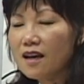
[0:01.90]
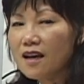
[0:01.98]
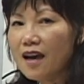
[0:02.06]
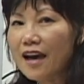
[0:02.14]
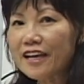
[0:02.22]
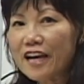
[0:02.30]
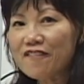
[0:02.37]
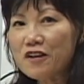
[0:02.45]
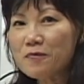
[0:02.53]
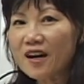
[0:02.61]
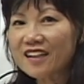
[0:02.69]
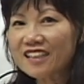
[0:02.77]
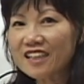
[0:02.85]
Hi
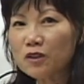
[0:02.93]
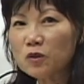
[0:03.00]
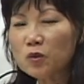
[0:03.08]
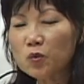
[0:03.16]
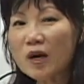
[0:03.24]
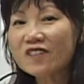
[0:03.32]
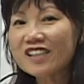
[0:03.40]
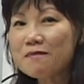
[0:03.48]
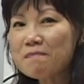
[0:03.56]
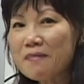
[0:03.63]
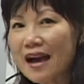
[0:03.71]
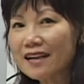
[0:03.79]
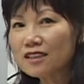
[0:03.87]
everybody,
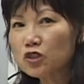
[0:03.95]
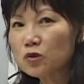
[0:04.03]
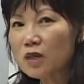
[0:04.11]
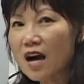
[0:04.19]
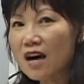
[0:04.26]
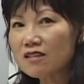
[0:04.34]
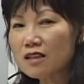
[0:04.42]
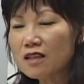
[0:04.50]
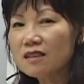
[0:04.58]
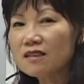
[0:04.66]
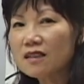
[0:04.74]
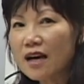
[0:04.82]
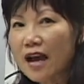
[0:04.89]
welcome back to
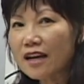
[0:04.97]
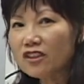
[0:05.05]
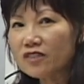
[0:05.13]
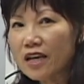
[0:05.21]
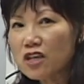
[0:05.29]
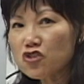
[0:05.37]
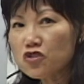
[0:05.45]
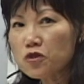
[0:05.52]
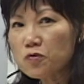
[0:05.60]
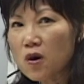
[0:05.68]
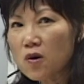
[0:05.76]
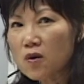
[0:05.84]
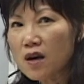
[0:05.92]
our educational